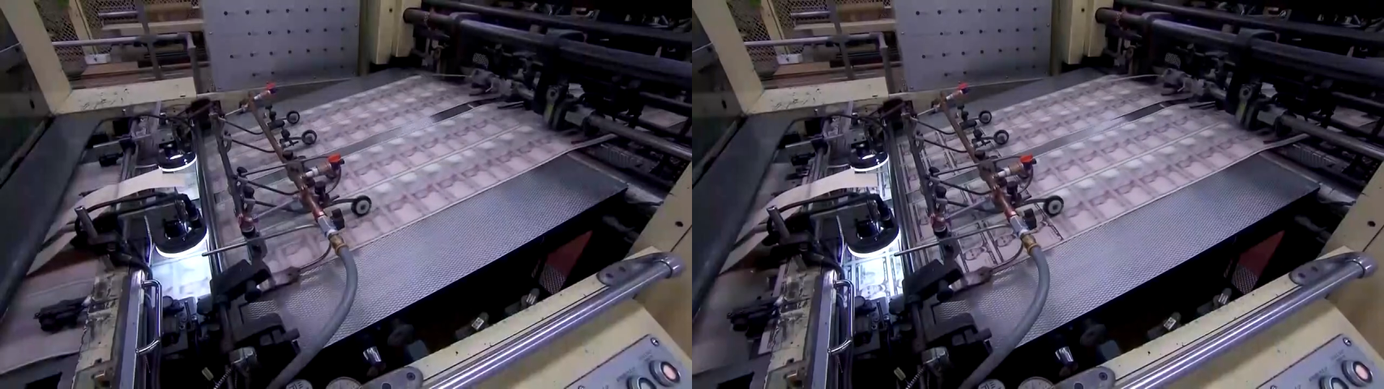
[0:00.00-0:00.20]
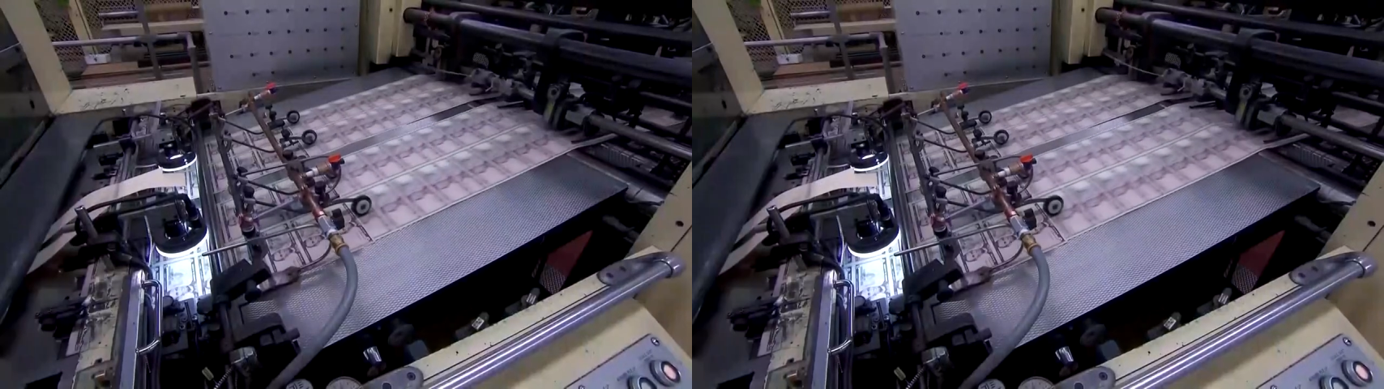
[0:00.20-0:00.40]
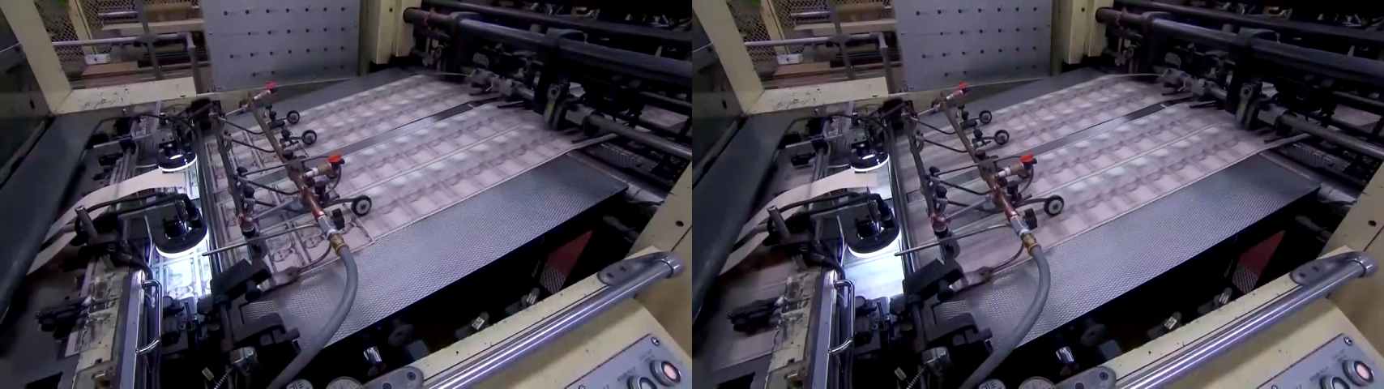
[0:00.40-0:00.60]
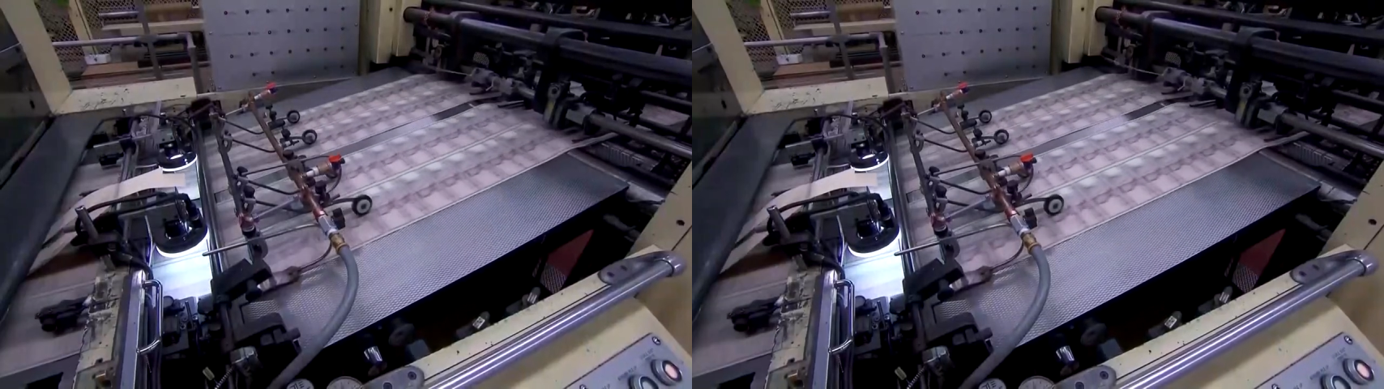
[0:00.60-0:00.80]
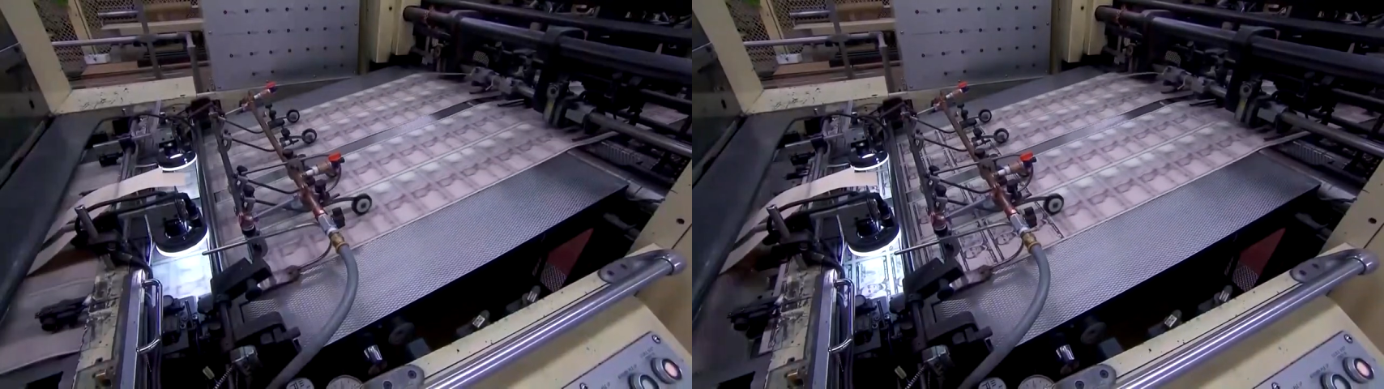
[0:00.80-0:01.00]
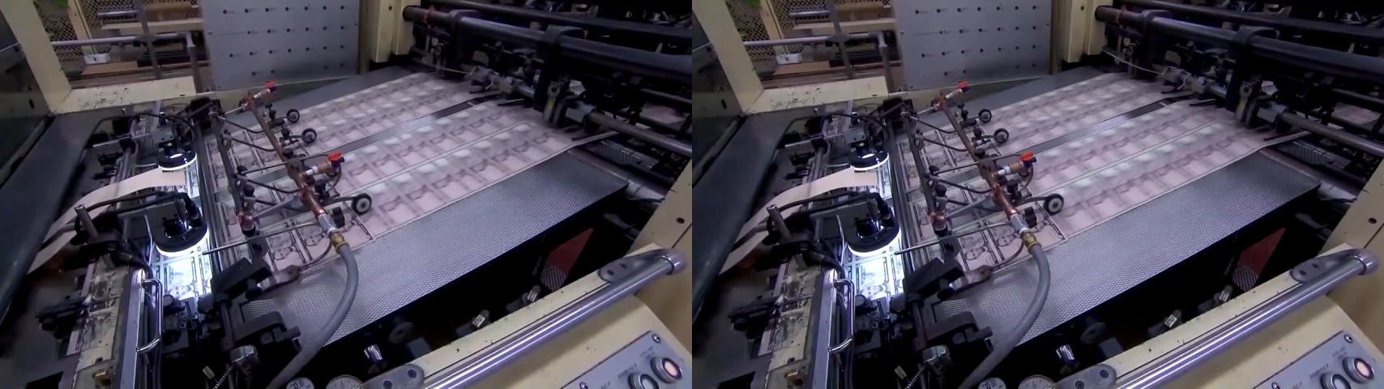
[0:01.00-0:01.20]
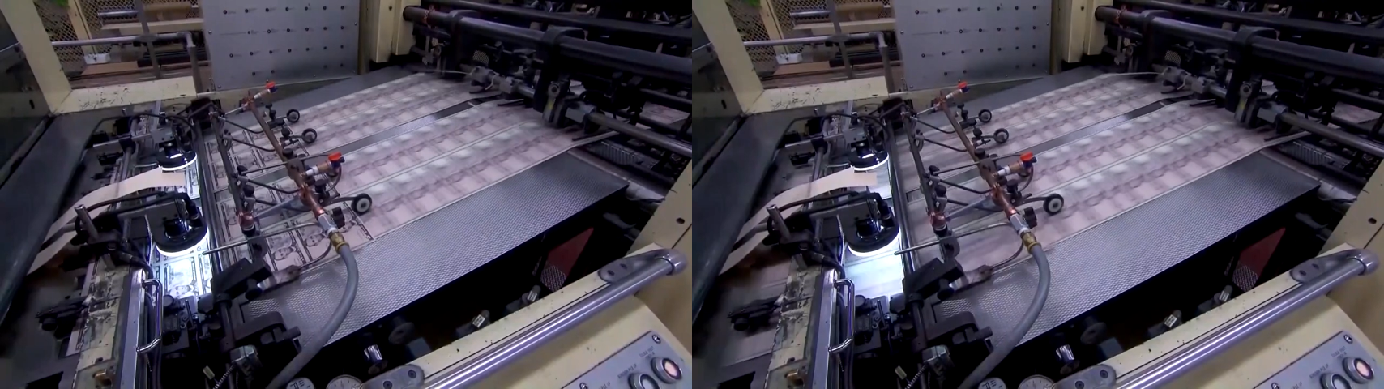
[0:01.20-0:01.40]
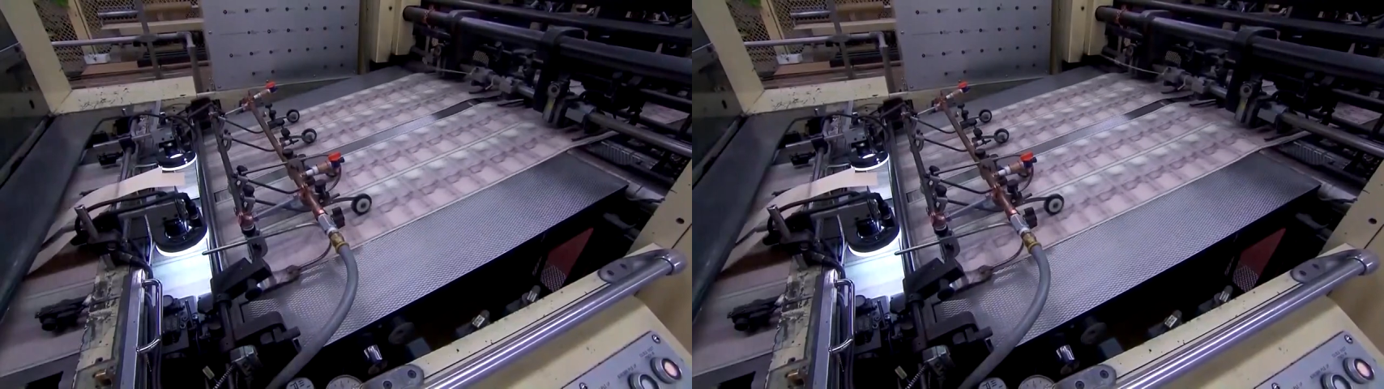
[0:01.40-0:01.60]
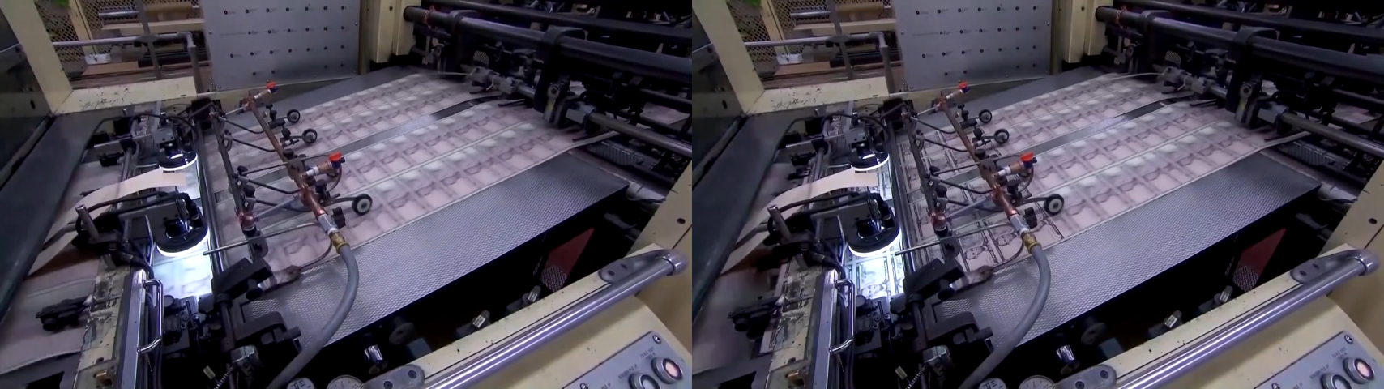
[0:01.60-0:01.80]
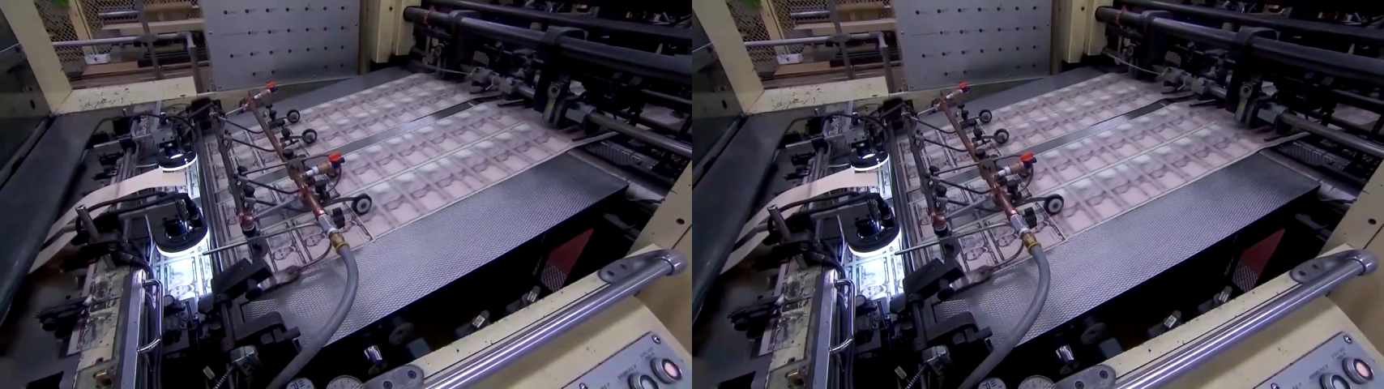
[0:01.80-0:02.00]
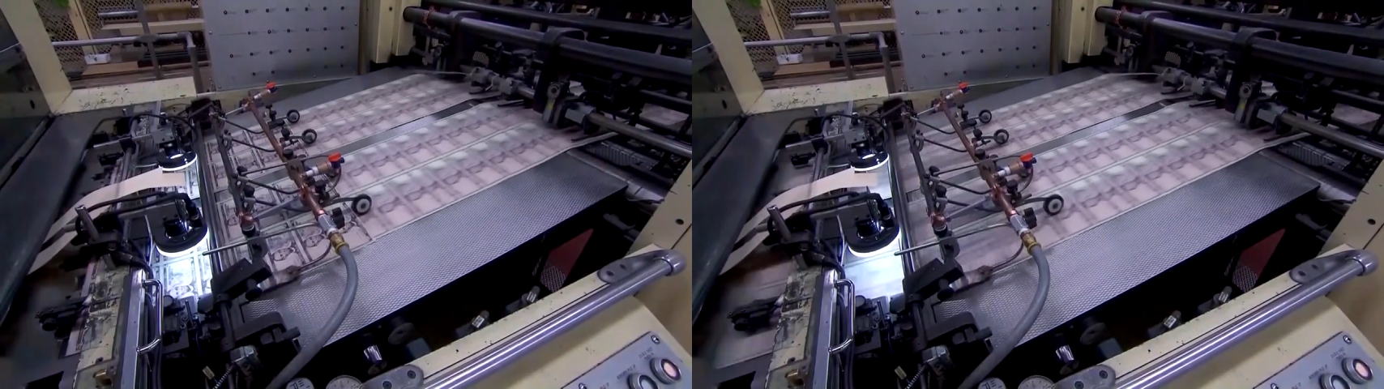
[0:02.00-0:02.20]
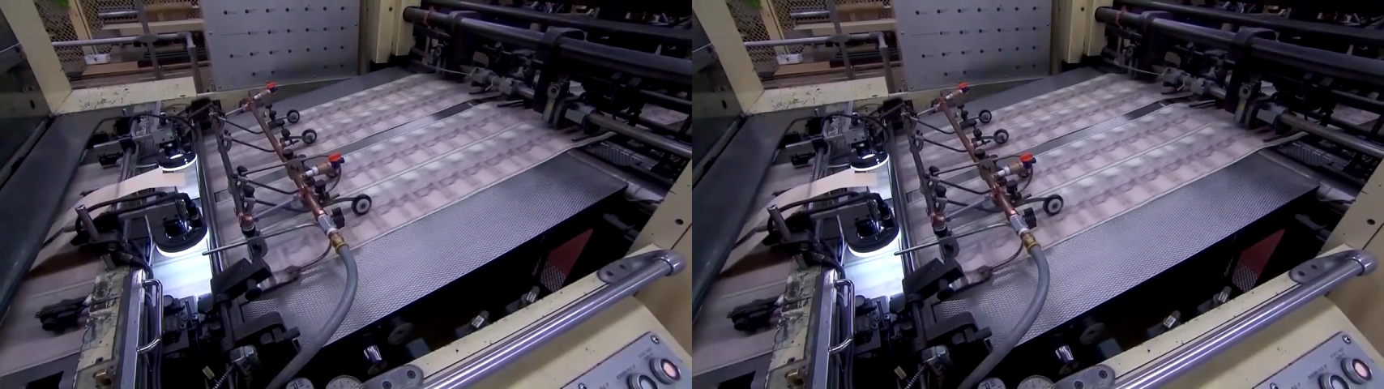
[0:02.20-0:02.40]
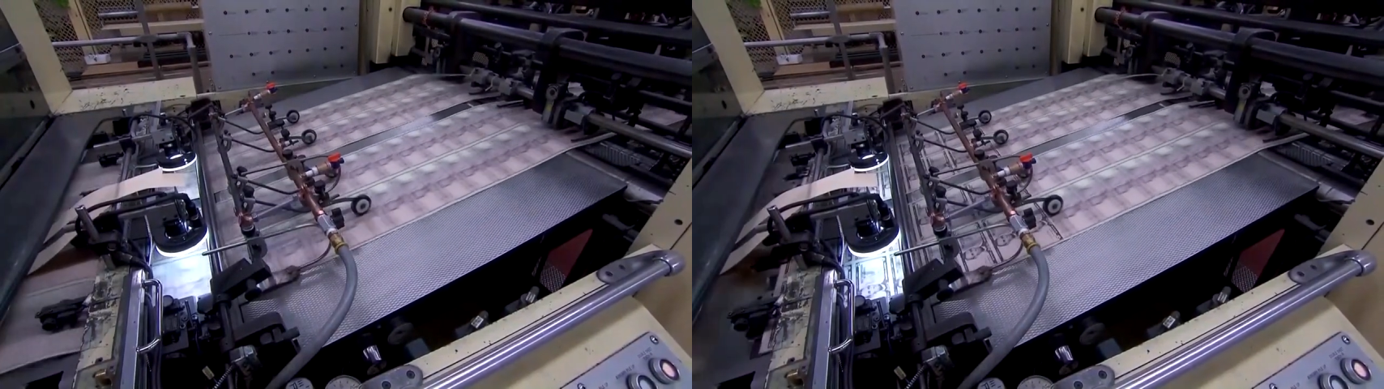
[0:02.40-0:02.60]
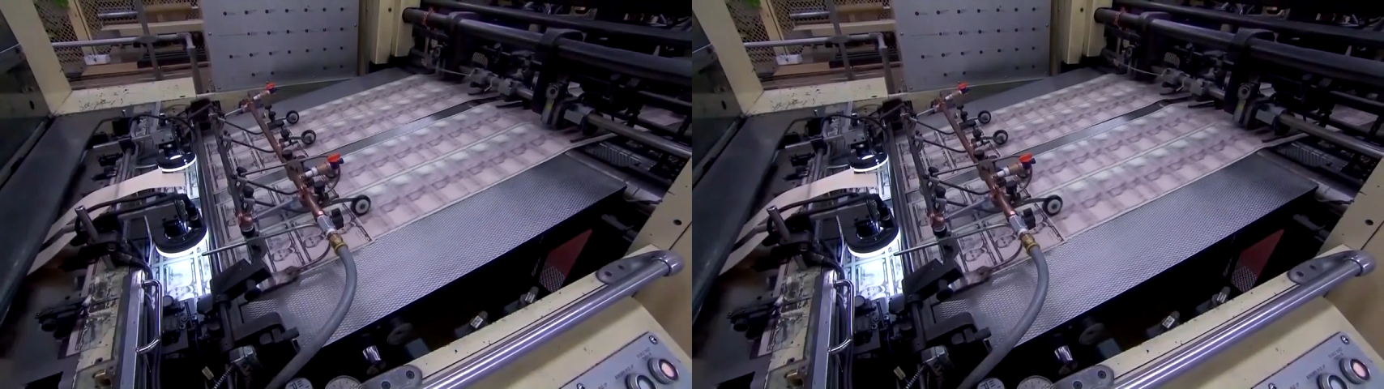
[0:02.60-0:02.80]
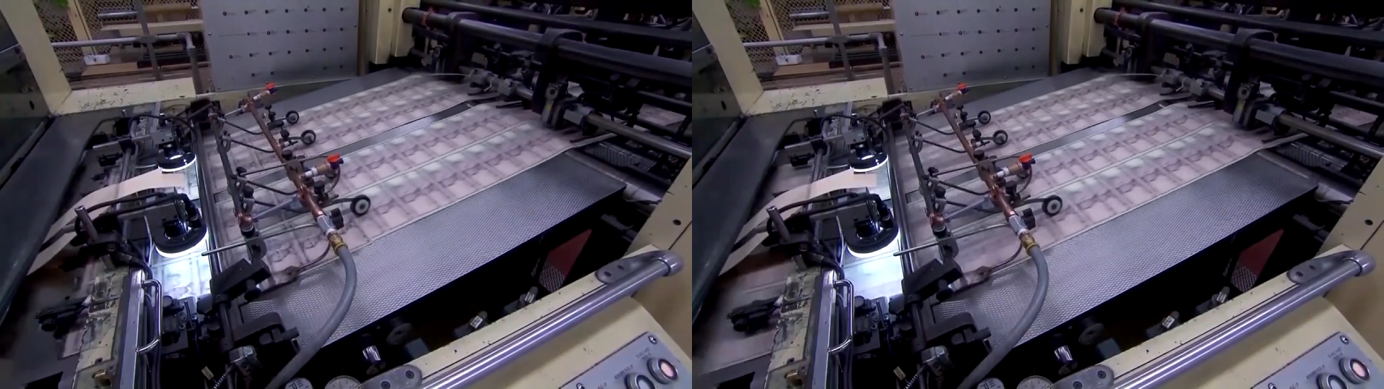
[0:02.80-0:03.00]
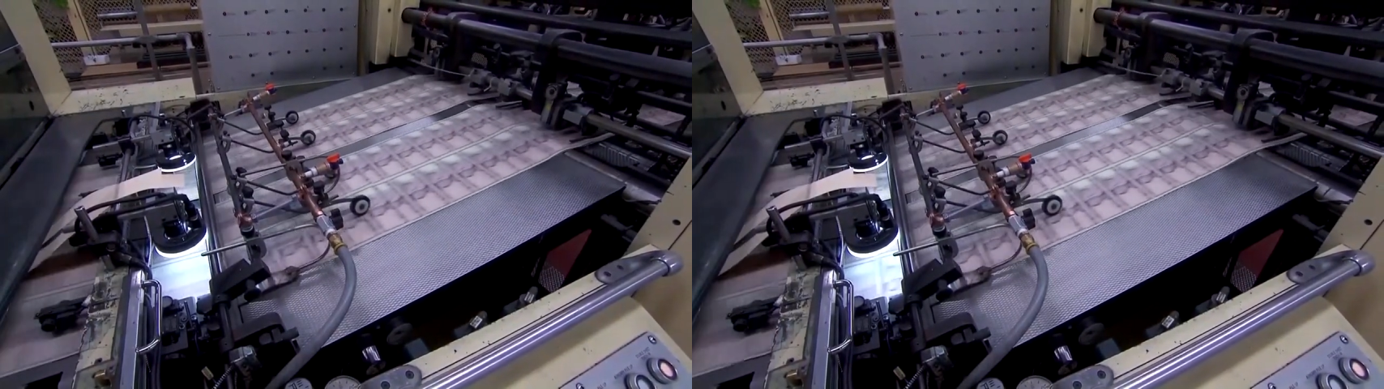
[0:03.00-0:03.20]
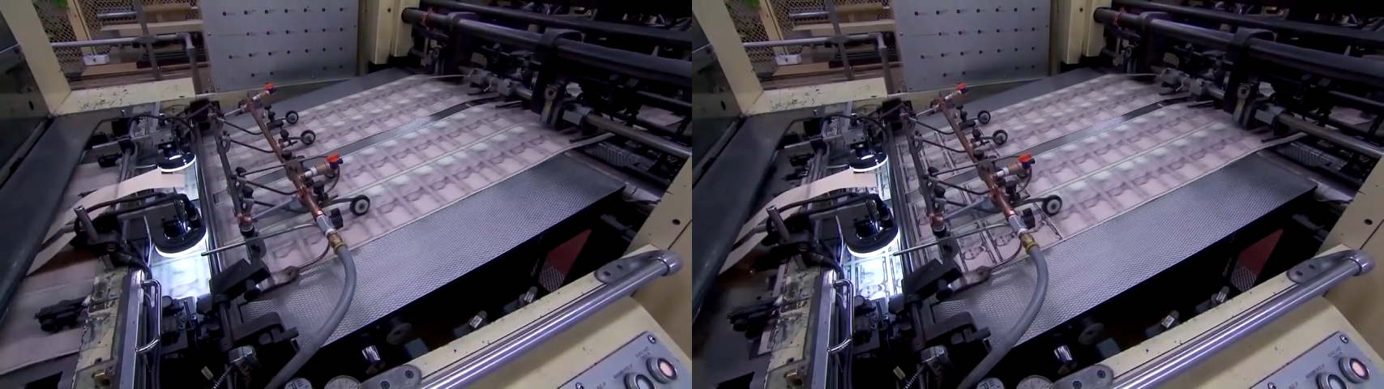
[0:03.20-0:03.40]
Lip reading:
(no speaker visible)